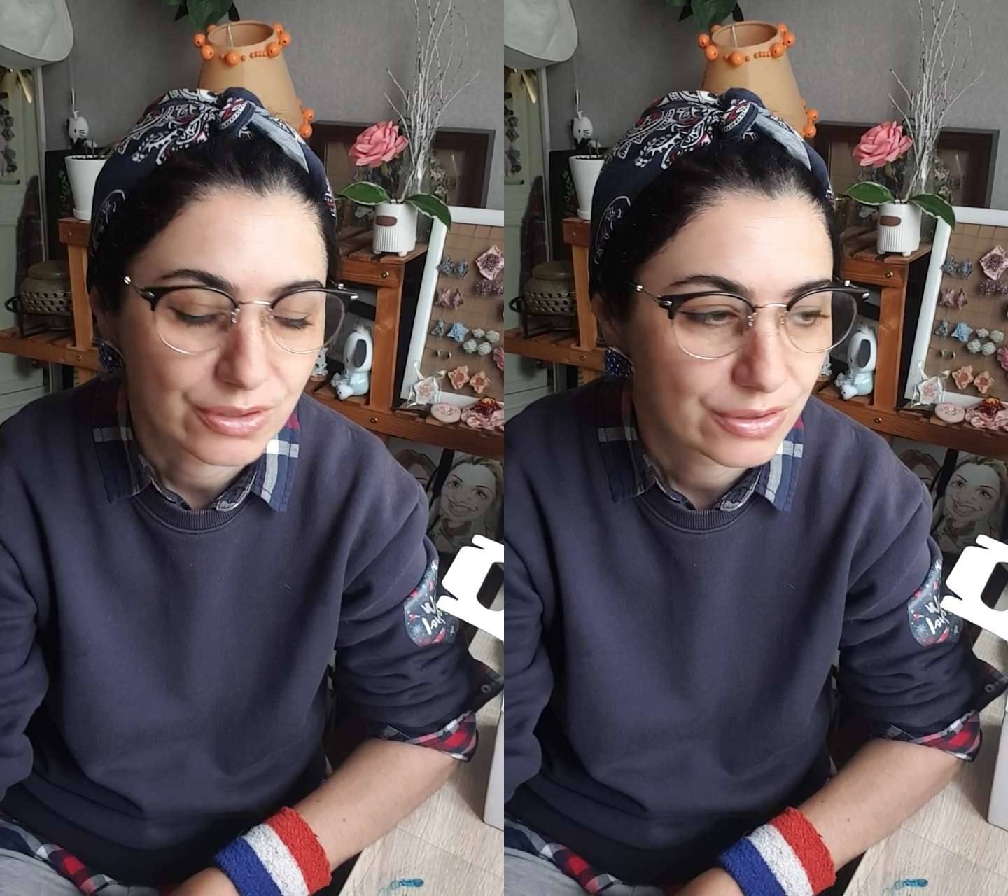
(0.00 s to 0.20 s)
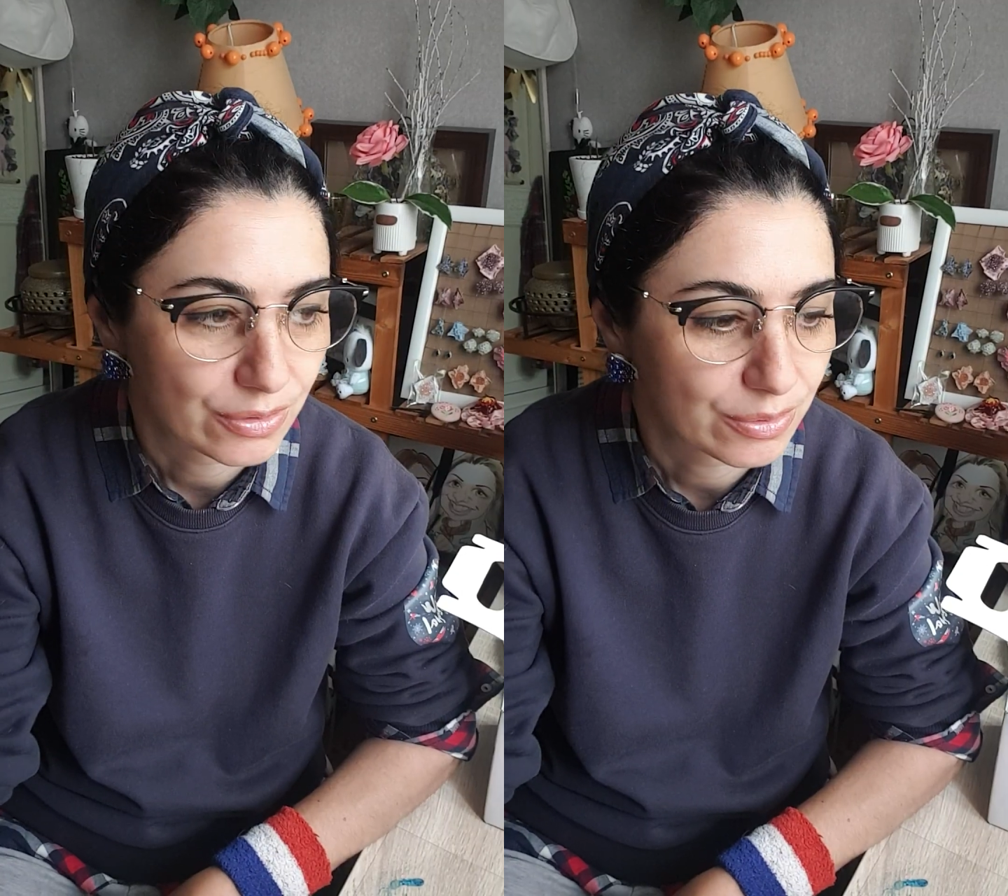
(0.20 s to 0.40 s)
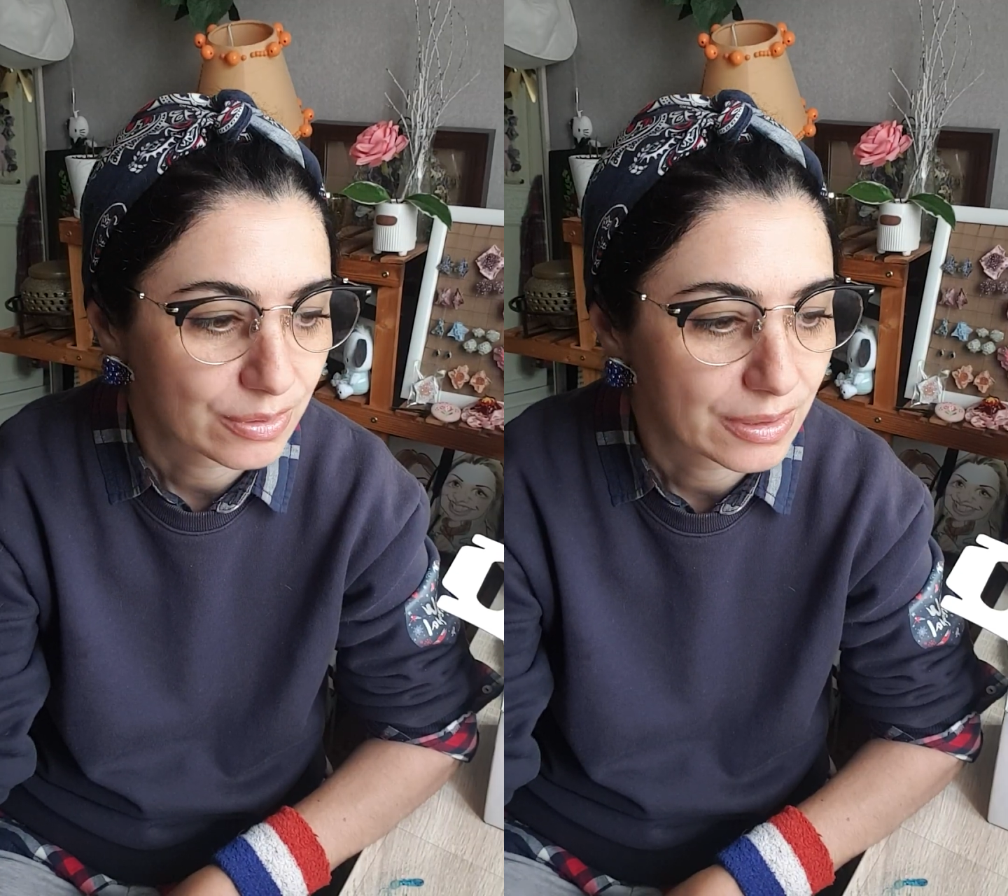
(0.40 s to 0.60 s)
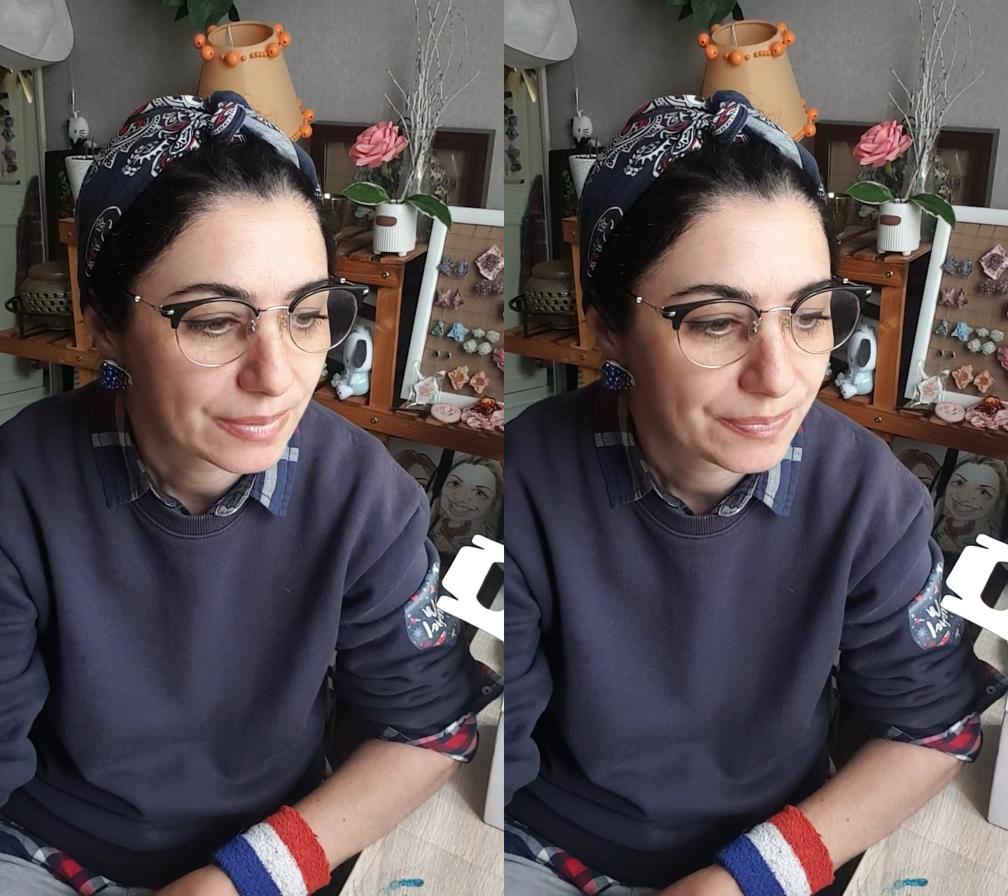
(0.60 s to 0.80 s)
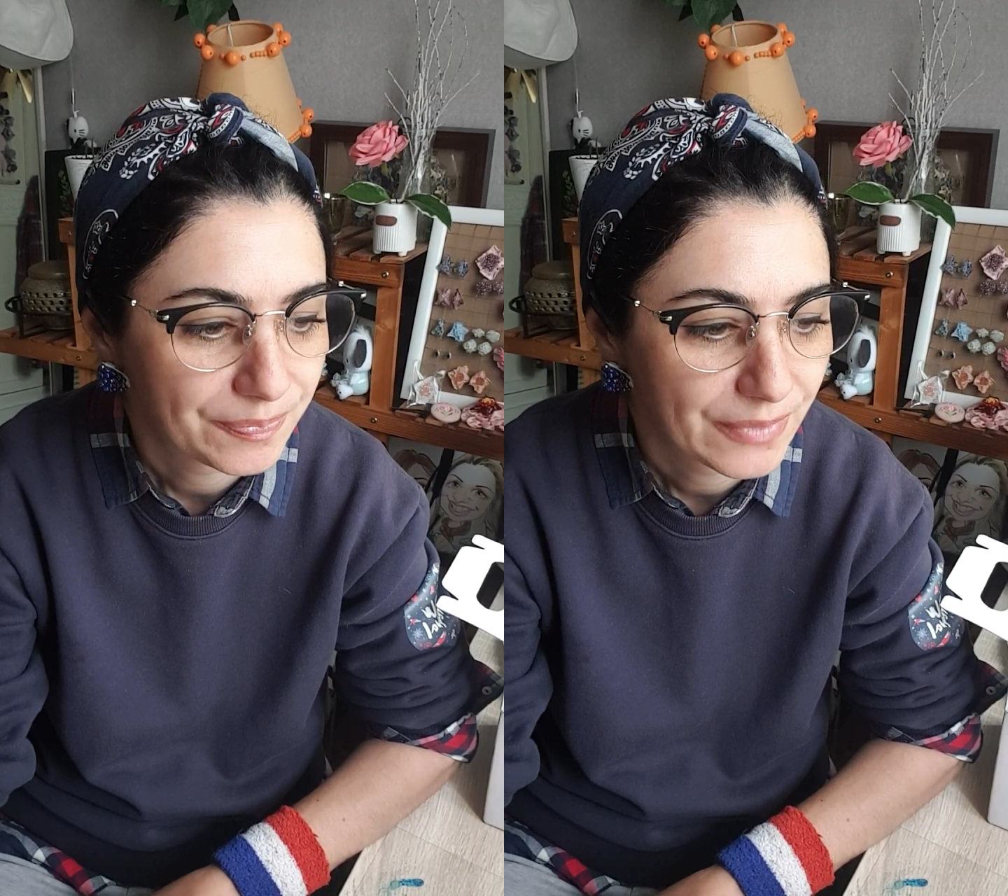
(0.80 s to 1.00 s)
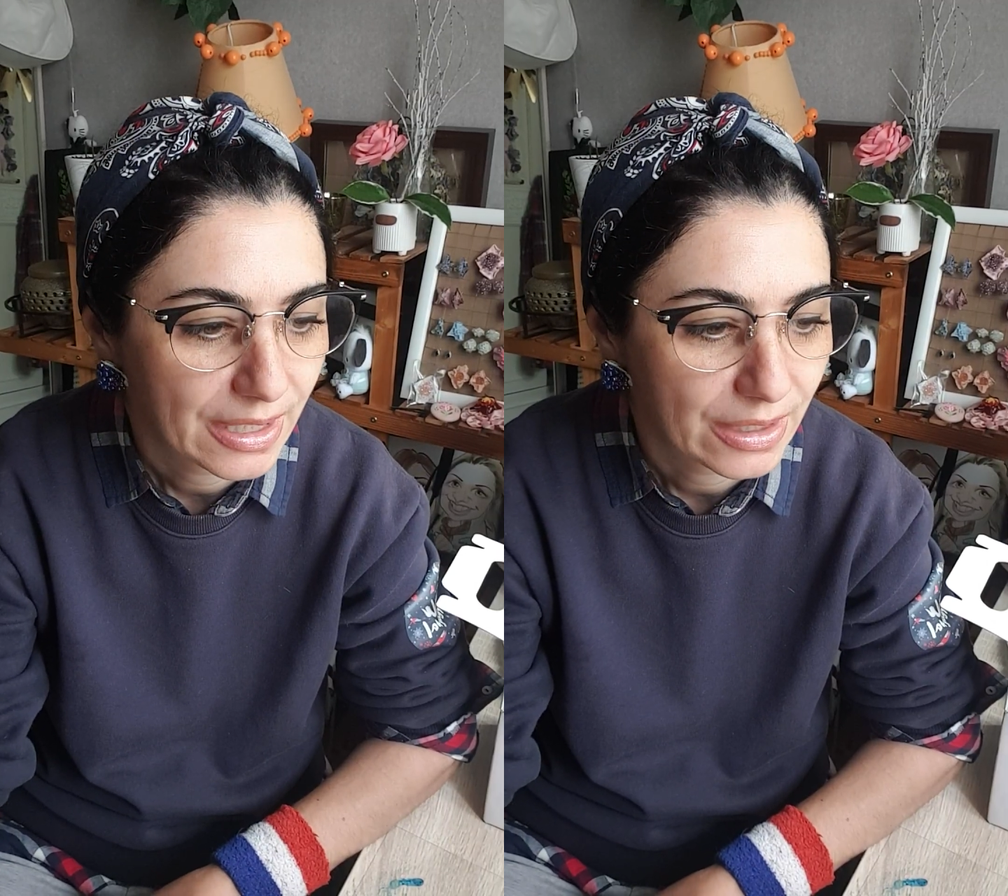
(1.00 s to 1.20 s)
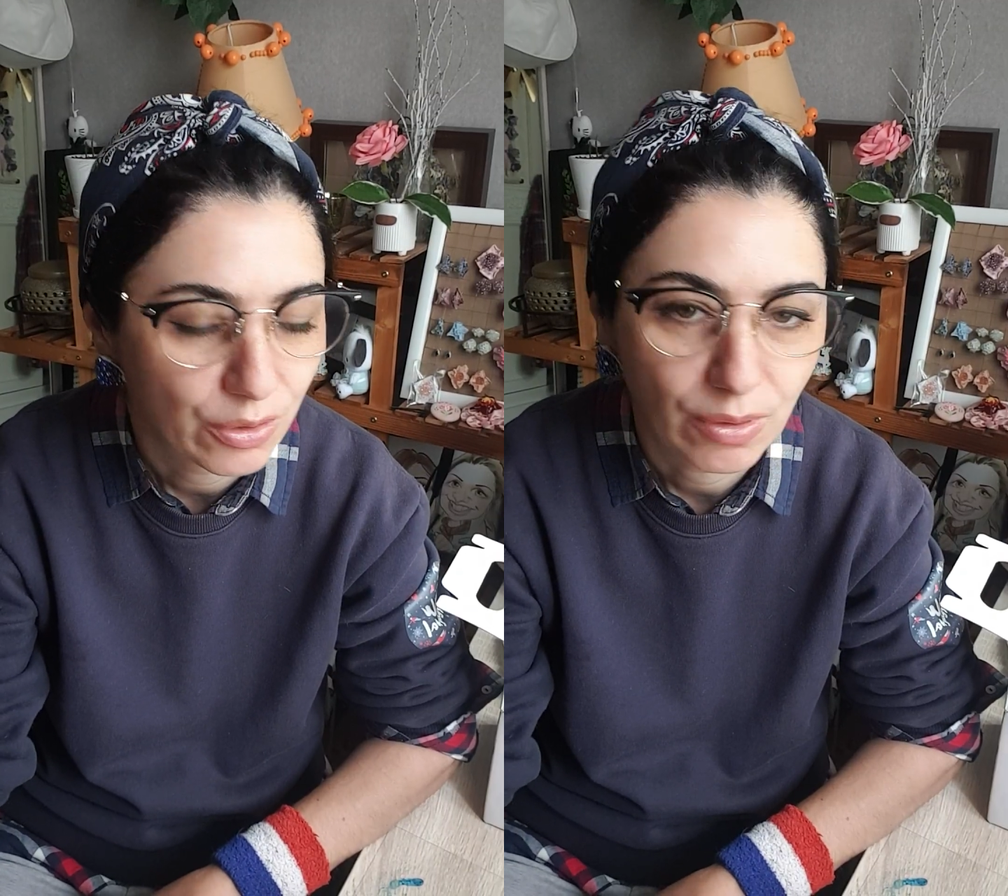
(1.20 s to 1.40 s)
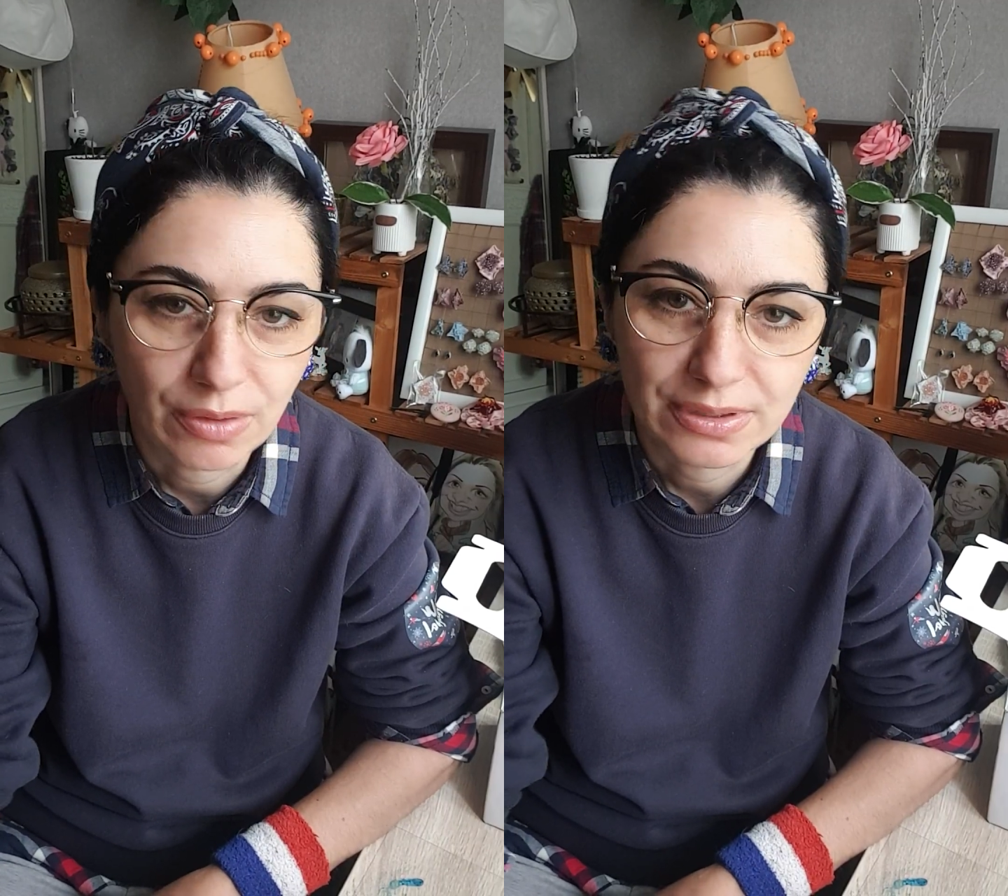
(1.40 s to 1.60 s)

So I go out